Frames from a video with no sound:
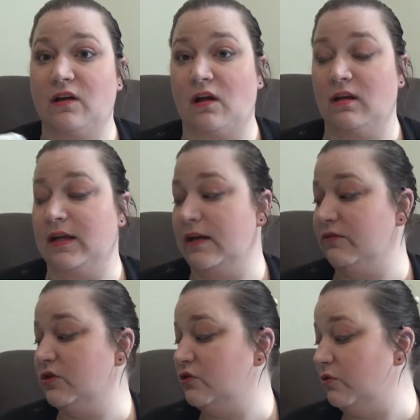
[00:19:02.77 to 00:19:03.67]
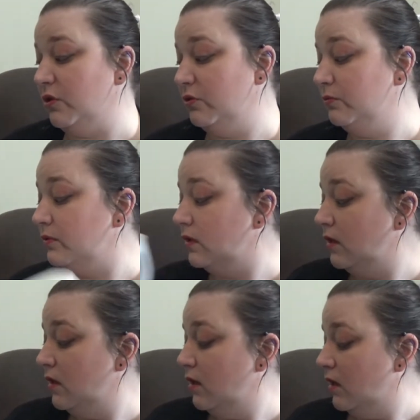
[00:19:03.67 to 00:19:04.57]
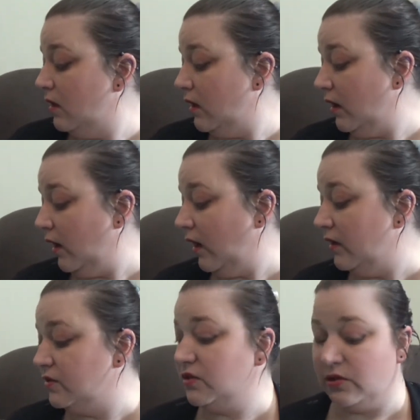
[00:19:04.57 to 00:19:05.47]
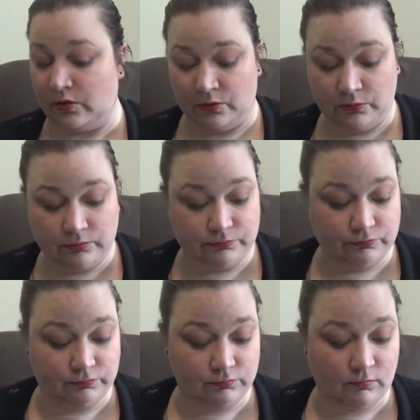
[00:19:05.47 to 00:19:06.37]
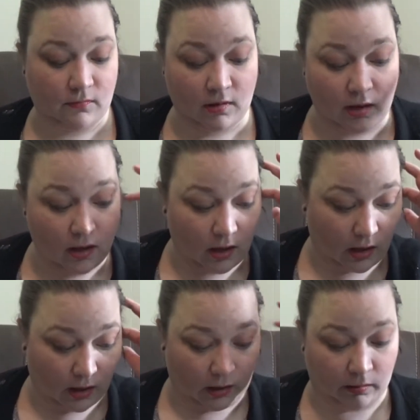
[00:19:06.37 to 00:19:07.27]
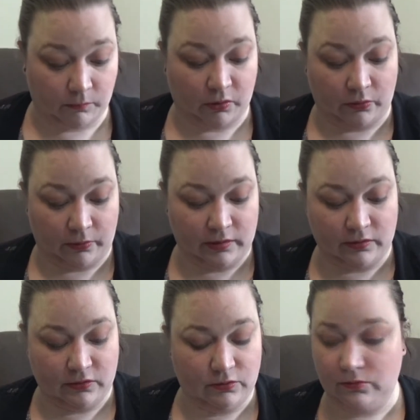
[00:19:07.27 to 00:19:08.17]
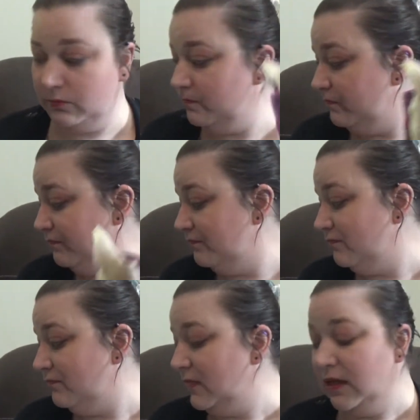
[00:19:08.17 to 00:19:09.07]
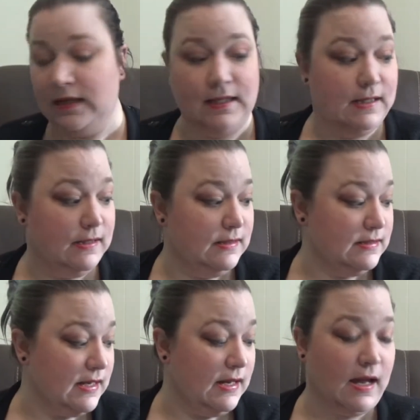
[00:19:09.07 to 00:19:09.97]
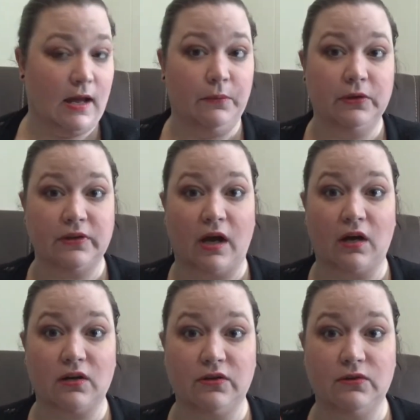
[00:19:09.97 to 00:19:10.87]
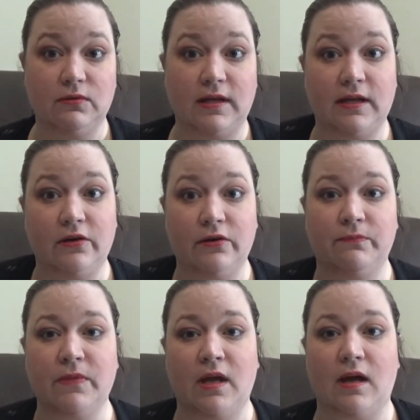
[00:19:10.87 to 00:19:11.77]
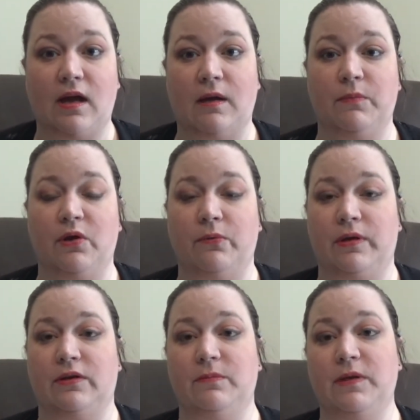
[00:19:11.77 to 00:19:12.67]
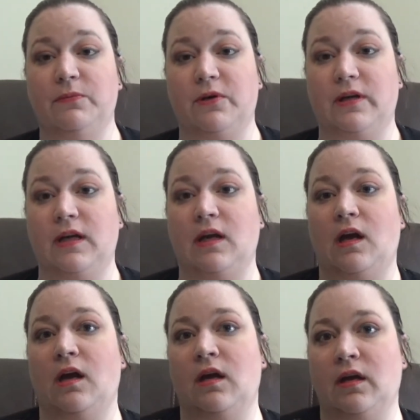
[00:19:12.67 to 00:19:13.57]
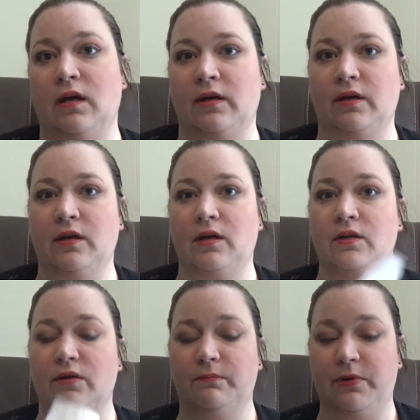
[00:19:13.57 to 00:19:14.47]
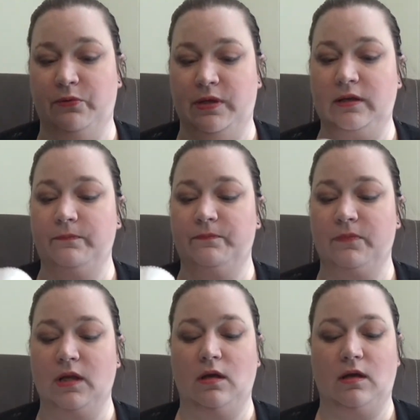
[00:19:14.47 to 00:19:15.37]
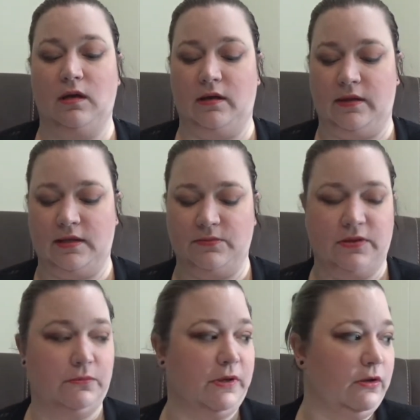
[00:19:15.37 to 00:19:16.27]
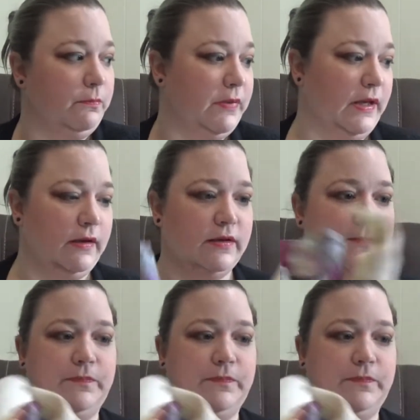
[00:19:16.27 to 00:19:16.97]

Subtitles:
all I have to show you. So I'm going to say I will talk to you later. I'm going to be working on Beauty. That's what the wheel picked.